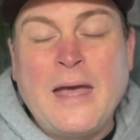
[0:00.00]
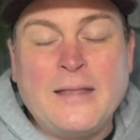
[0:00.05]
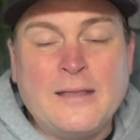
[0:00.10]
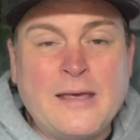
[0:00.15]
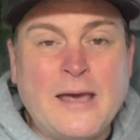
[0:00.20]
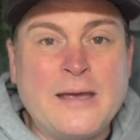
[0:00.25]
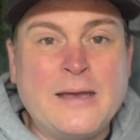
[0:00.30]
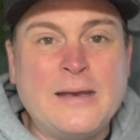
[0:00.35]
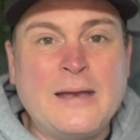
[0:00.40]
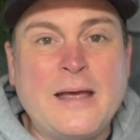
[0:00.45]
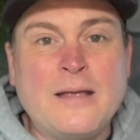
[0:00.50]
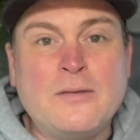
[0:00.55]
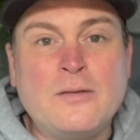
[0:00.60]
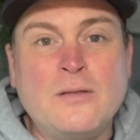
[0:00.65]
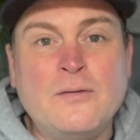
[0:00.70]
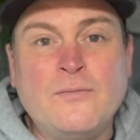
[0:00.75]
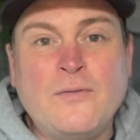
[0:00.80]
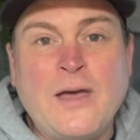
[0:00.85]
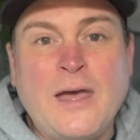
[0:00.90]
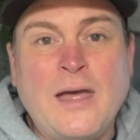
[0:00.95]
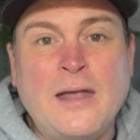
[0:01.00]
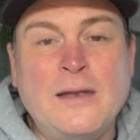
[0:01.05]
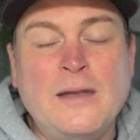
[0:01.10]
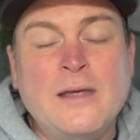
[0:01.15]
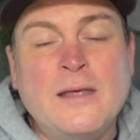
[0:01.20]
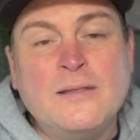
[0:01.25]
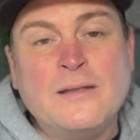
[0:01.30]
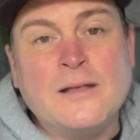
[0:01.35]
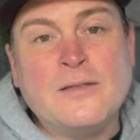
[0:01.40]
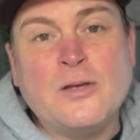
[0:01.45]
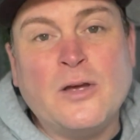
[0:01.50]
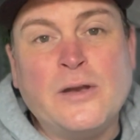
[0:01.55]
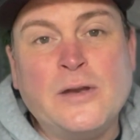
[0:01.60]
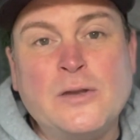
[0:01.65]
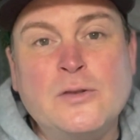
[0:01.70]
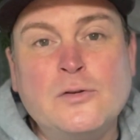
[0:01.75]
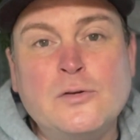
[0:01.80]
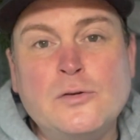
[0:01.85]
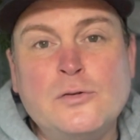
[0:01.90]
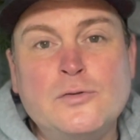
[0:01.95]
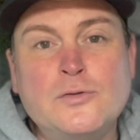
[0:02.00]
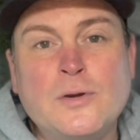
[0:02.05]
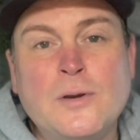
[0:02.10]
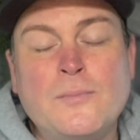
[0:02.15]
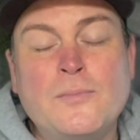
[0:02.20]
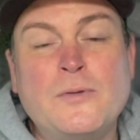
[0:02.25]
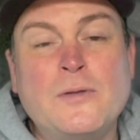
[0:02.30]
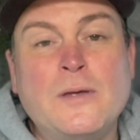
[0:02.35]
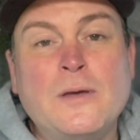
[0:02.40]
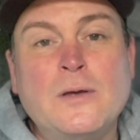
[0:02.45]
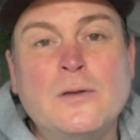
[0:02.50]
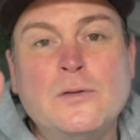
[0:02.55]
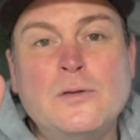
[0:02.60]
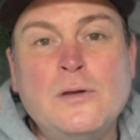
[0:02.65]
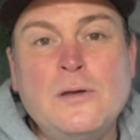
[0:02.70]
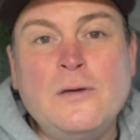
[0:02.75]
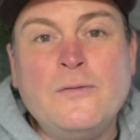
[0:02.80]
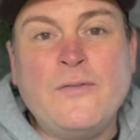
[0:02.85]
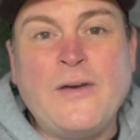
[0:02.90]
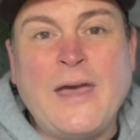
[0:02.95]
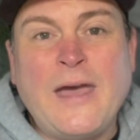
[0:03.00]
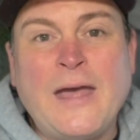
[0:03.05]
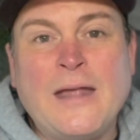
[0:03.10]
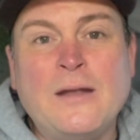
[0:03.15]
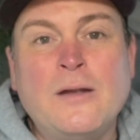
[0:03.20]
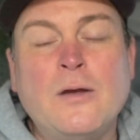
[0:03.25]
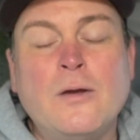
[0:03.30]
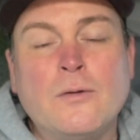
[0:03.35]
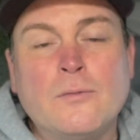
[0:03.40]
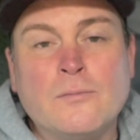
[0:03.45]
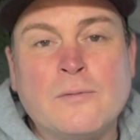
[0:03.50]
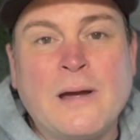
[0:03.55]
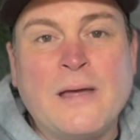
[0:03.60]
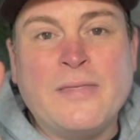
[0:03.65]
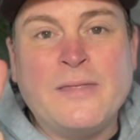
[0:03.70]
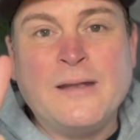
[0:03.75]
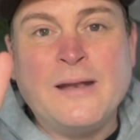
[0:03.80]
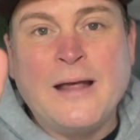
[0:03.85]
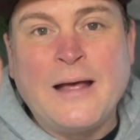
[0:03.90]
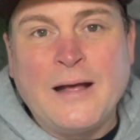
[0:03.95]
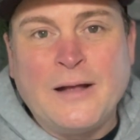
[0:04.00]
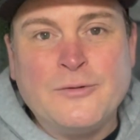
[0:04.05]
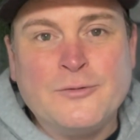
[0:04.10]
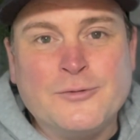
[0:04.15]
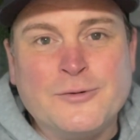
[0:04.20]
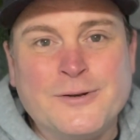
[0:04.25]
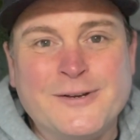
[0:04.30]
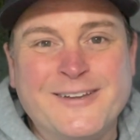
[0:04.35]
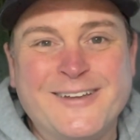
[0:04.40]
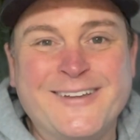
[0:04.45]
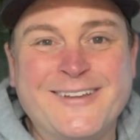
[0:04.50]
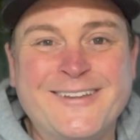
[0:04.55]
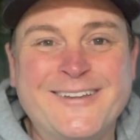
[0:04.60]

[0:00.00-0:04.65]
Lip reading: take it out to the van. That's only 2 trips to your van rather than 100.